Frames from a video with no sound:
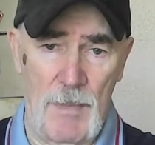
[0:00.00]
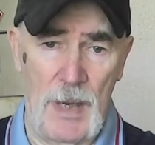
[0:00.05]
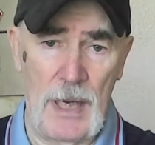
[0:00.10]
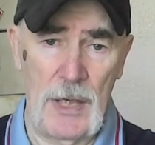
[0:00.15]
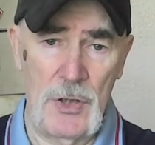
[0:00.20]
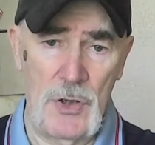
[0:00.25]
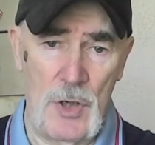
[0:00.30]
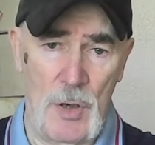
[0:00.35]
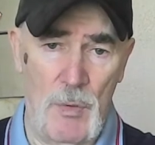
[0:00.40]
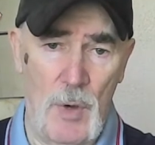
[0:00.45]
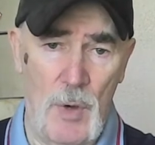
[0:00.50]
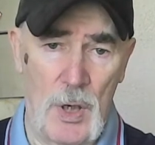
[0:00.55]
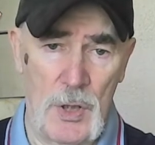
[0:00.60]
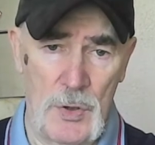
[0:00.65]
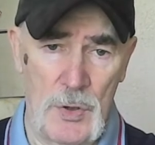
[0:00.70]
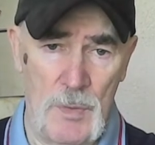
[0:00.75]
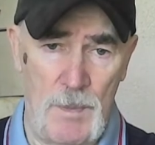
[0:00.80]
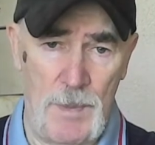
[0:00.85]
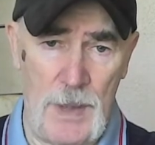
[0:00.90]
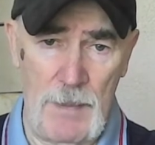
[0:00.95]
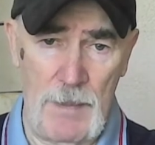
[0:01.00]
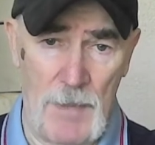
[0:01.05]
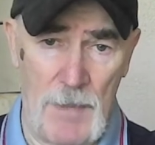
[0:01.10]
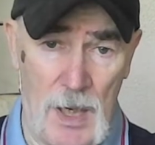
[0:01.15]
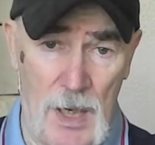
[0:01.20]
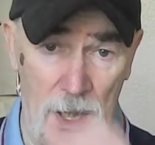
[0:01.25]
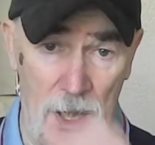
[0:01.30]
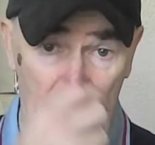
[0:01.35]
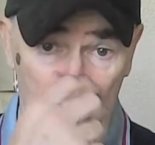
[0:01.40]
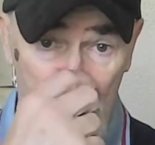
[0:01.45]
Major was Pete
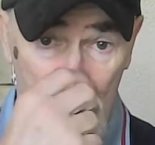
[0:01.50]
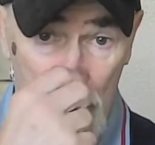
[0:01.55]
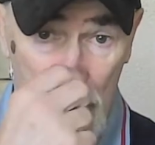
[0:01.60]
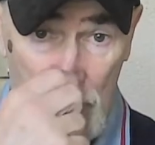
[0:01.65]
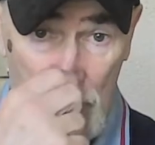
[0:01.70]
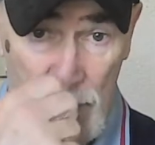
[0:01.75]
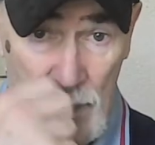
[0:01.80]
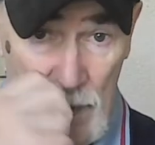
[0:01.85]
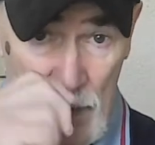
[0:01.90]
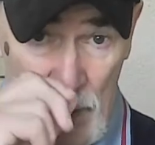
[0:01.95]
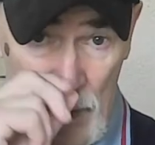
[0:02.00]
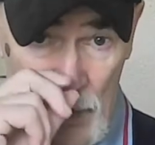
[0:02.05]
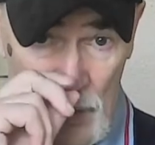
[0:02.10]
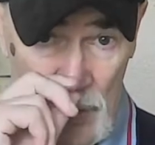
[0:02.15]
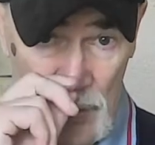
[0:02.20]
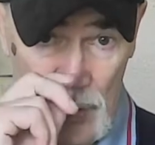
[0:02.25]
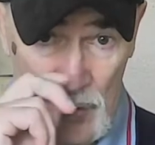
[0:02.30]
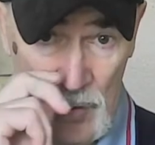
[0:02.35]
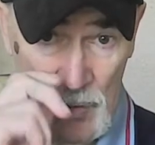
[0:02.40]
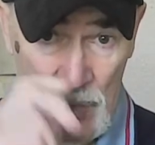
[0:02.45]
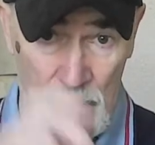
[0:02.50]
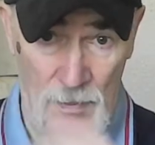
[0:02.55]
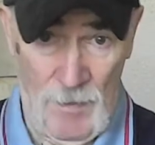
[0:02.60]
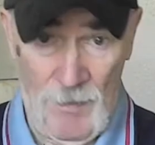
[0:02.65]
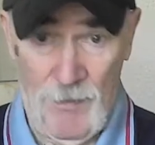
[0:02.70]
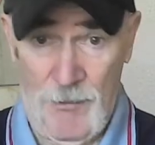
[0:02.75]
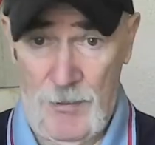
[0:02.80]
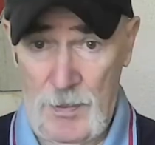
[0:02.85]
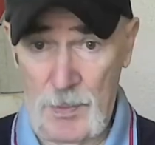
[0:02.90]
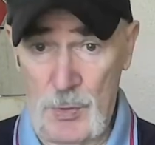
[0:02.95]
McLeish, also
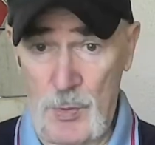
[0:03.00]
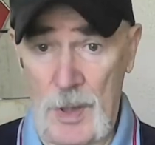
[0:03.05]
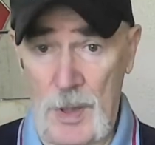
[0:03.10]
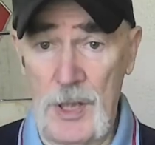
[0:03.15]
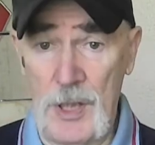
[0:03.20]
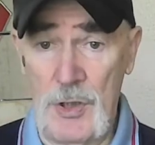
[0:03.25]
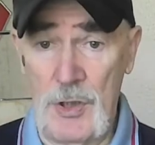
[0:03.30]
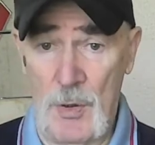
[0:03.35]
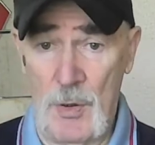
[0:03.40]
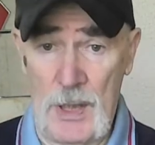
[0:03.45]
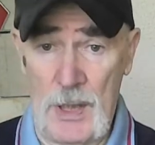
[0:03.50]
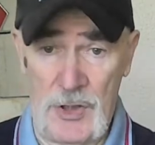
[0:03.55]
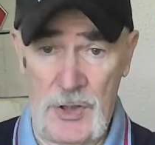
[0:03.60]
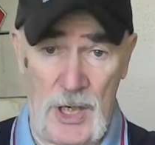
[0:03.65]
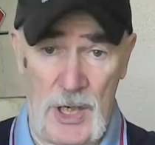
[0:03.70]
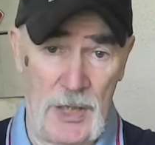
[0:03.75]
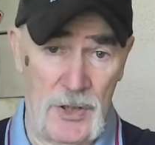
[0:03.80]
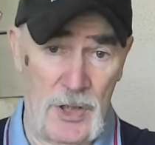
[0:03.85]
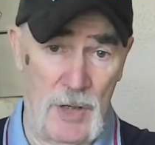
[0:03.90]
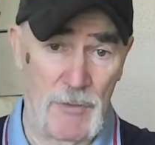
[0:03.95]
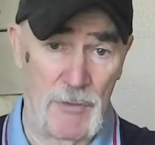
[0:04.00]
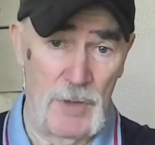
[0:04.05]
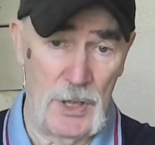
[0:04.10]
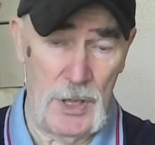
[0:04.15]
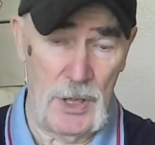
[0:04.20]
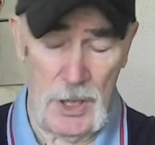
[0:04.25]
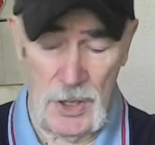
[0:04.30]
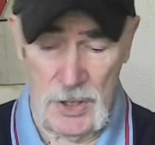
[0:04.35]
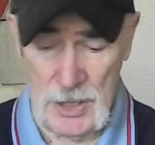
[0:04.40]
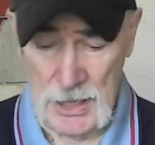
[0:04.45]
from 22 SAS and
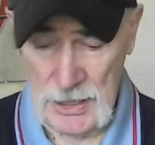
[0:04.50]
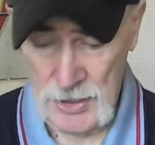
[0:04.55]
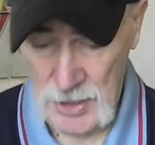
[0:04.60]
Rhodesian